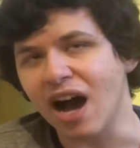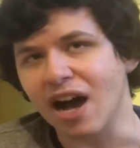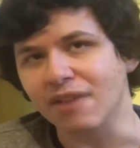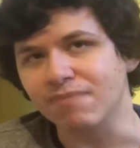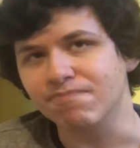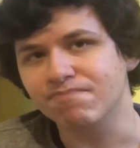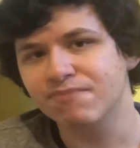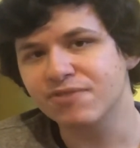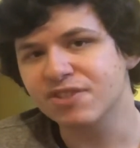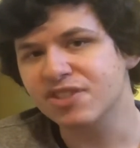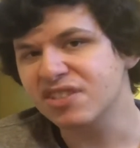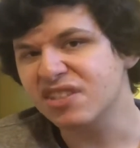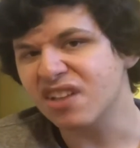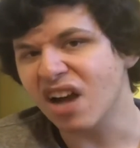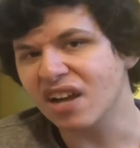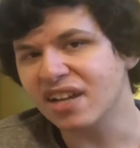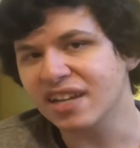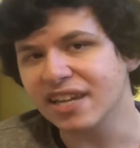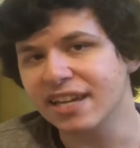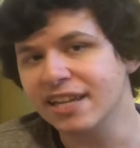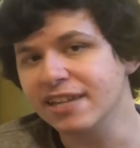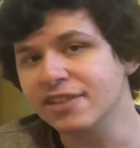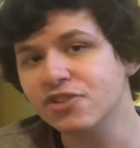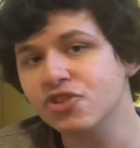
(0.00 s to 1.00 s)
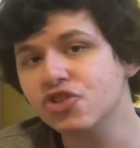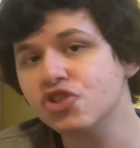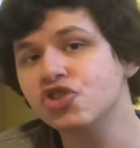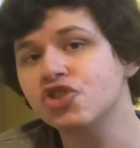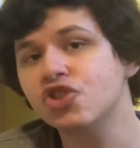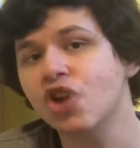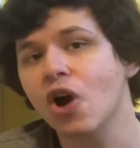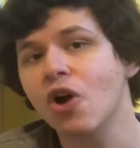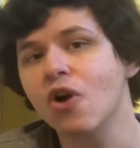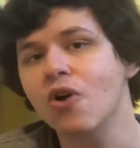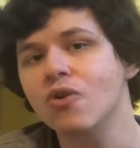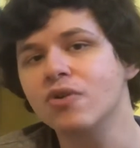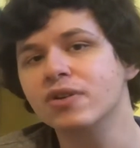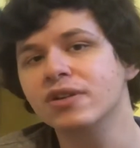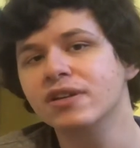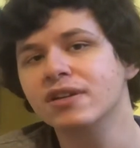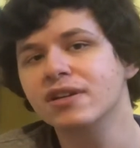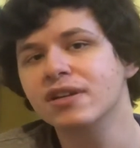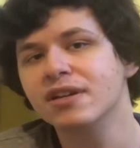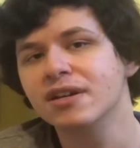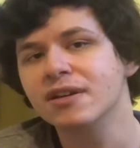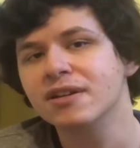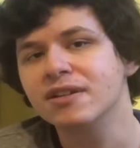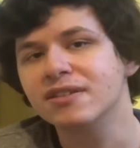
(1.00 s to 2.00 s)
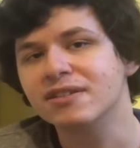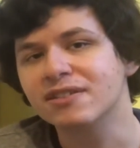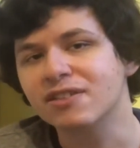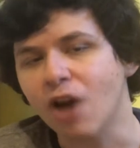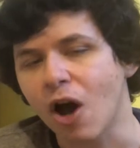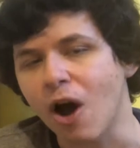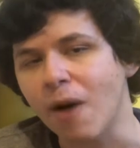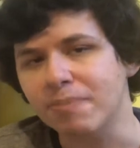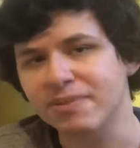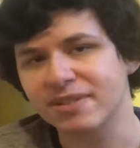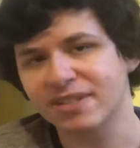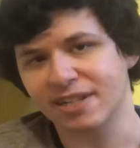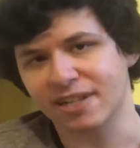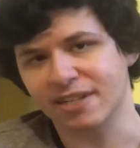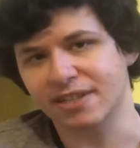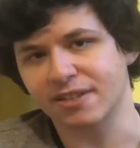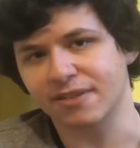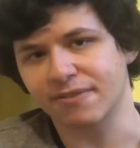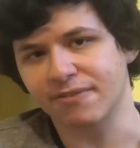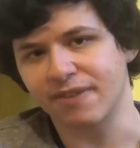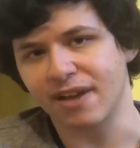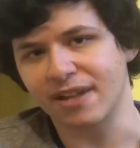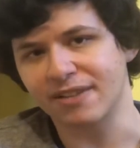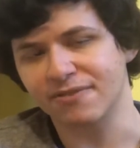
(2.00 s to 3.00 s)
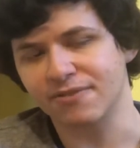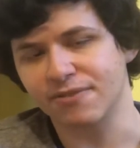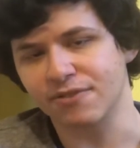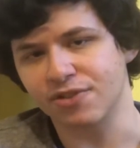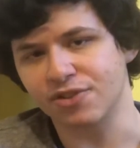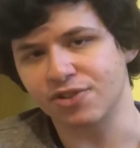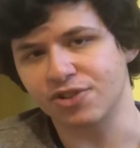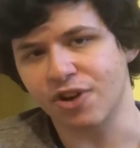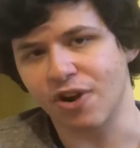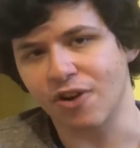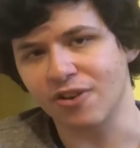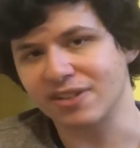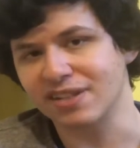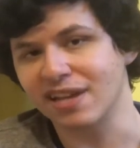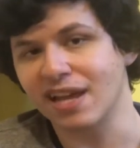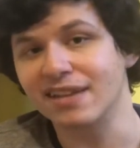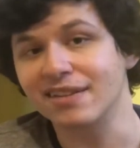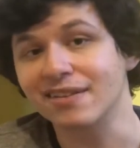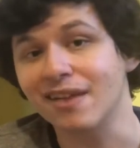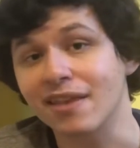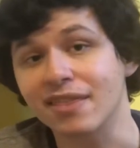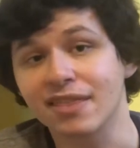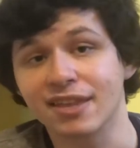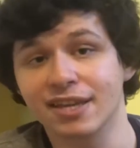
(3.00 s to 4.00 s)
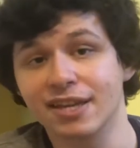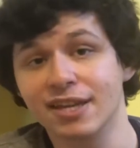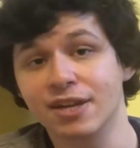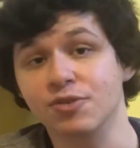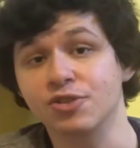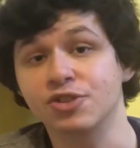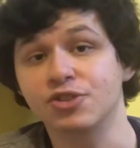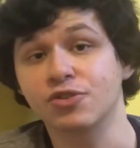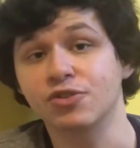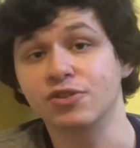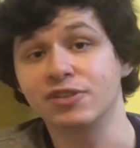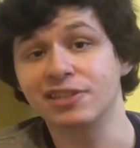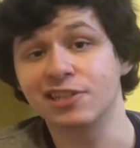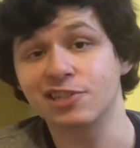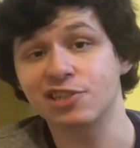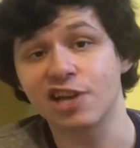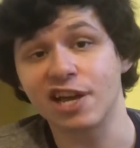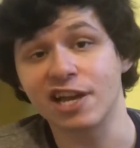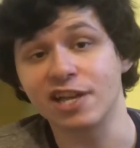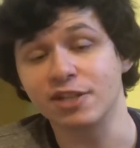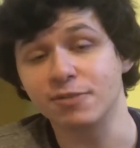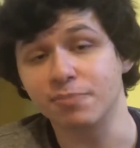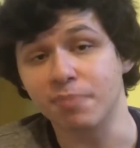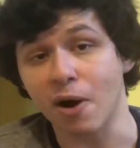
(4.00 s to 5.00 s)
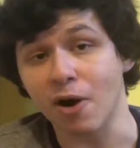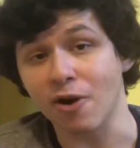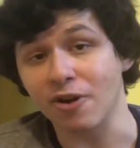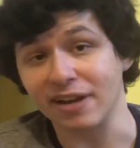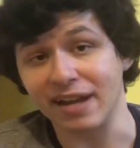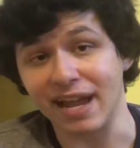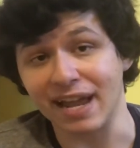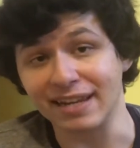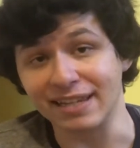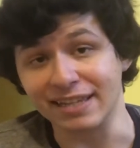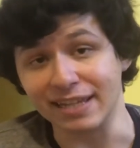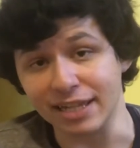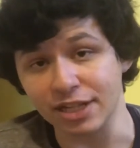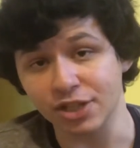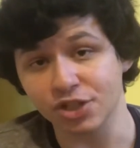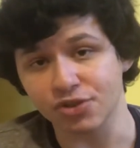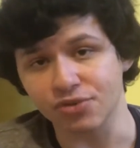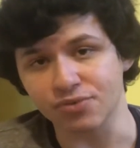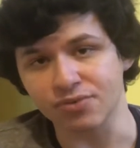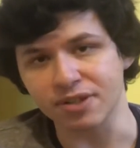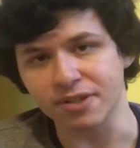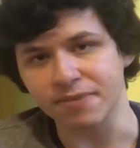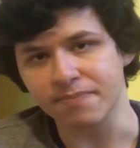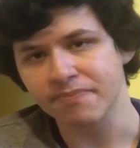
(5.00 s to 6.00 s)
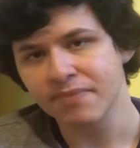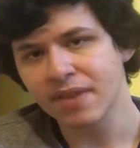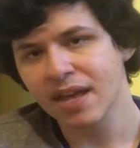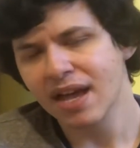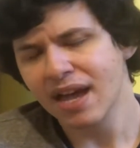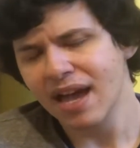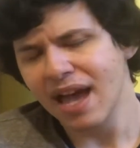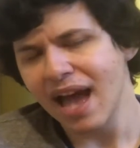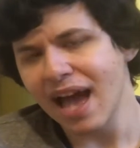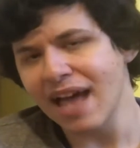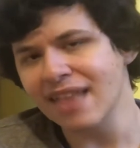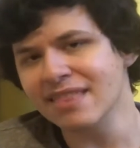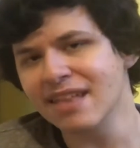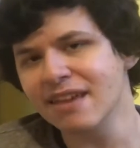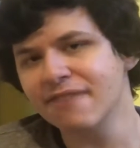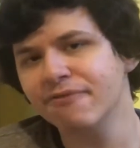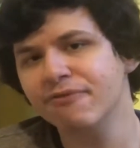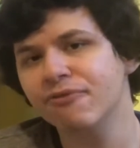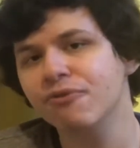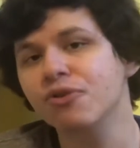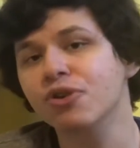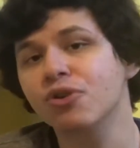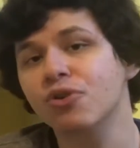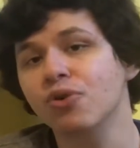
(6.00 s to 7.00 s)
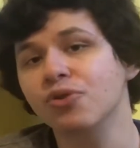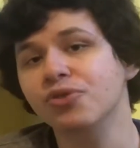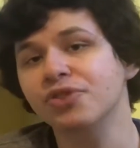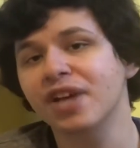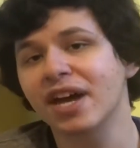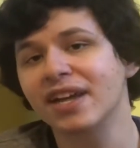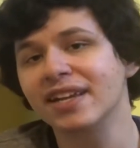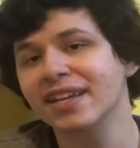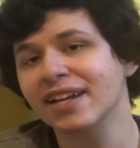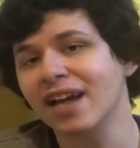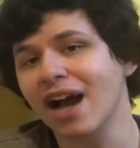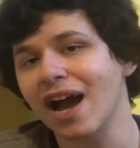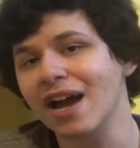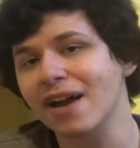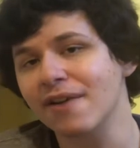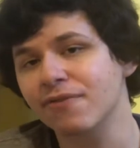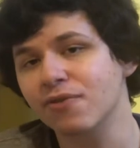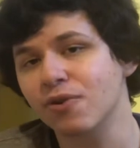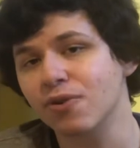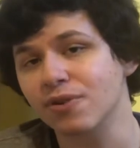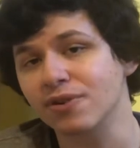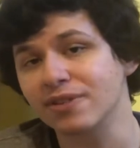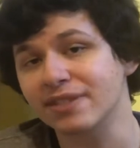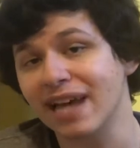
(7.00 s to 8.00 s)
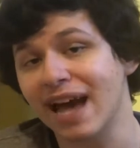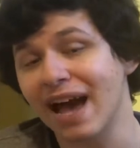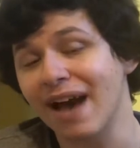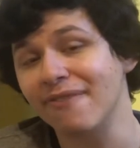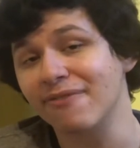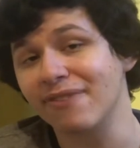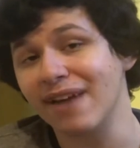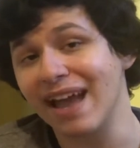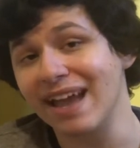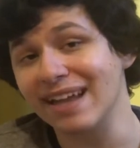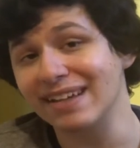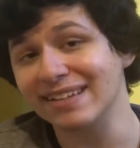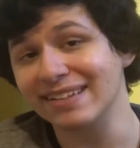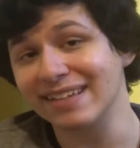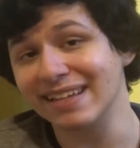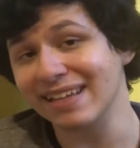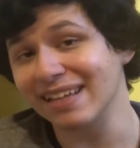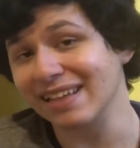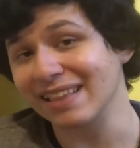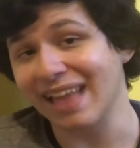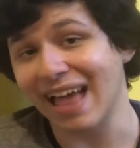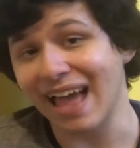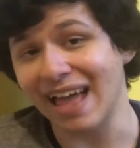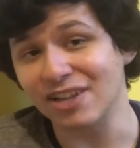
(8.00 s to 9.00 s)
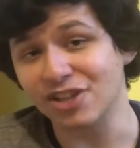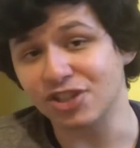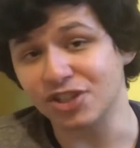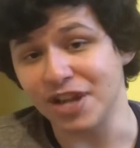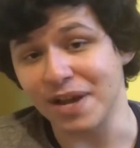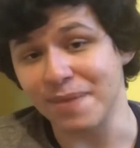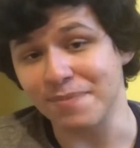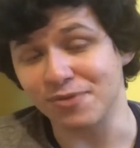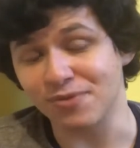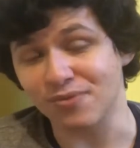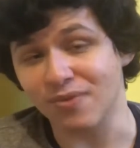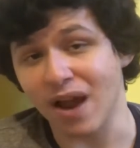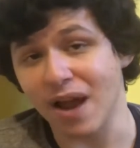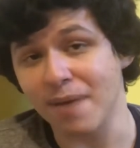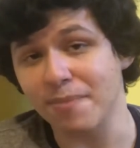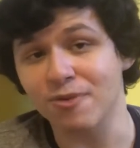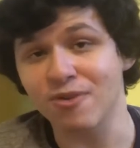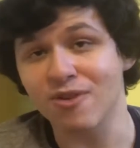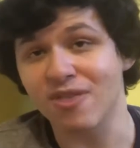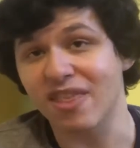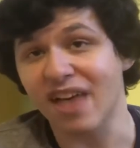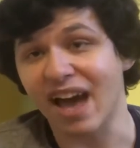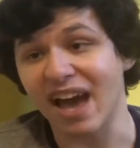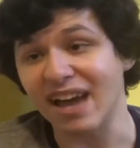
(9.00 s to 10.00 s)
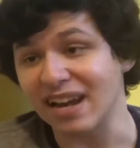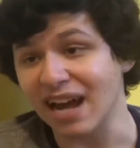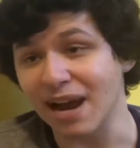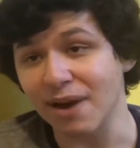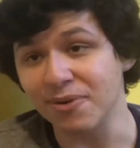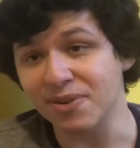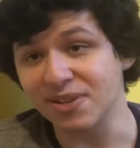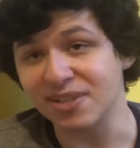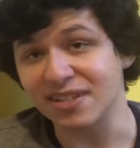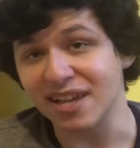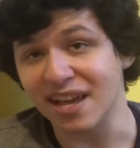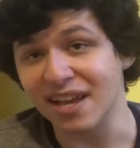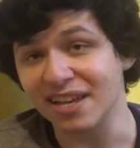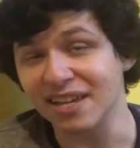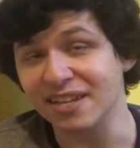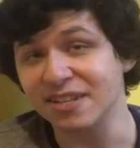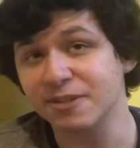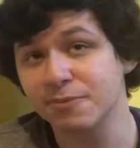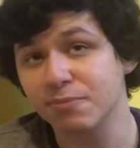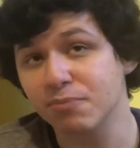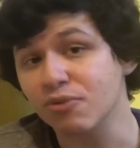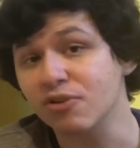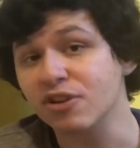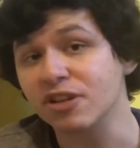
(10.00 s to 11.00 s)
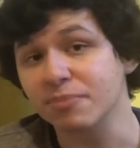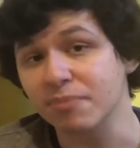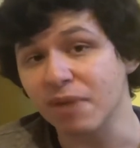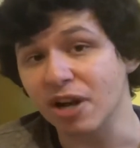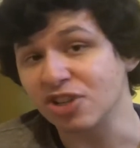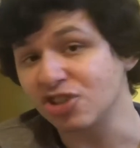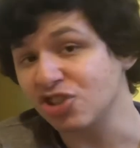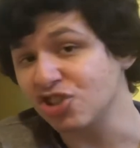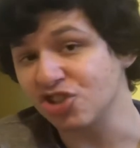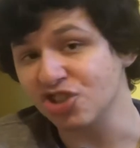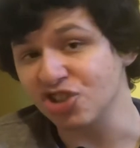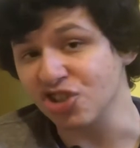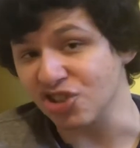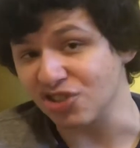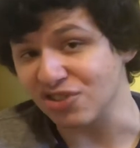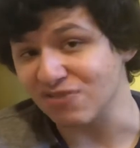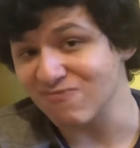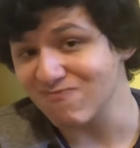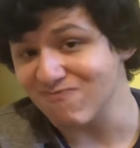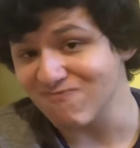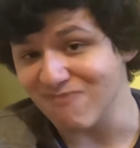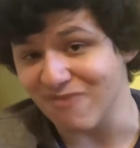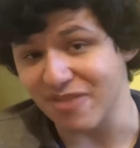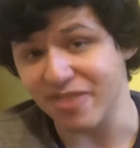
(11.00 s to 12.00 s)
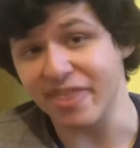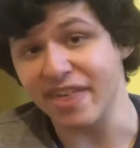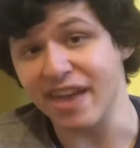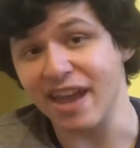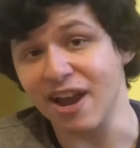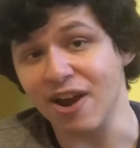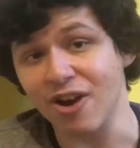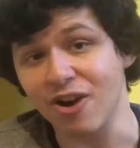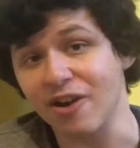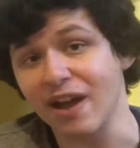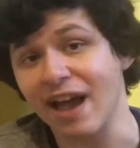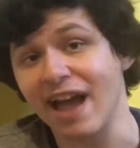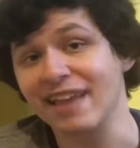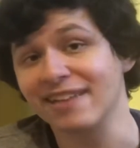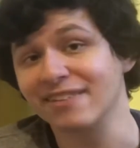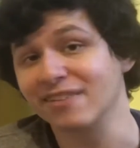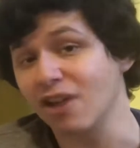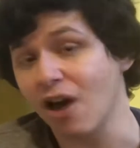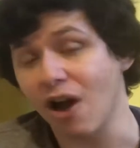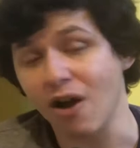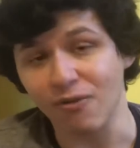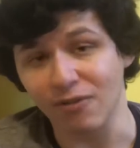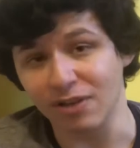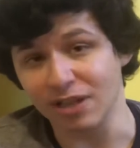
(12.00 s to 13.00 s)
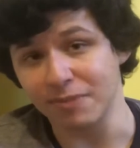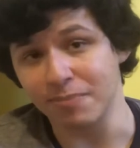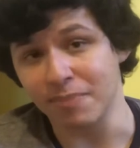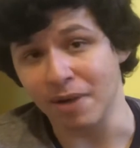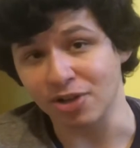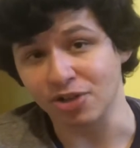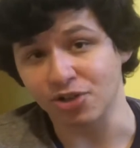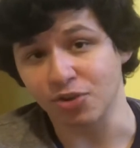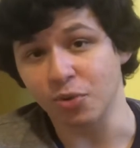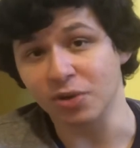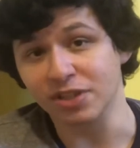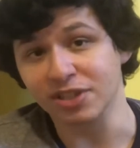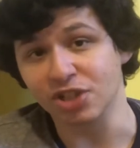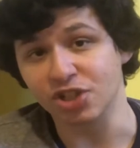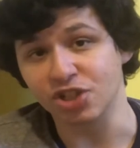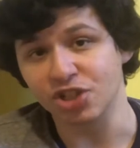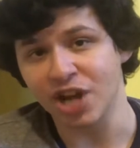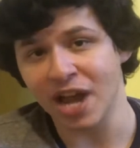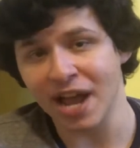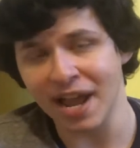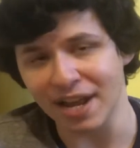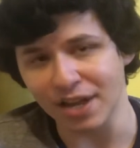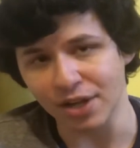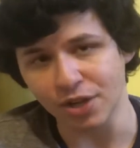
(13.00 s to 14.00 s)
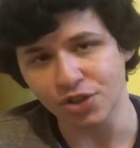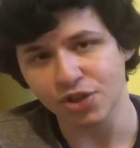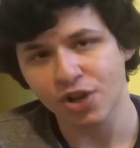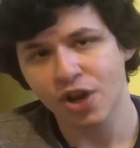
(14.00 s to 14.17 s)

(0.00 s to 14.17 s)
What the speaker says: stuck in stone top 6 defense for the Sharks, and nothing here is going to change barring any injury. And then for goaltending, I of course have Adin Hill and James Reimer. That I would say is pretty much just there and not really much going to change.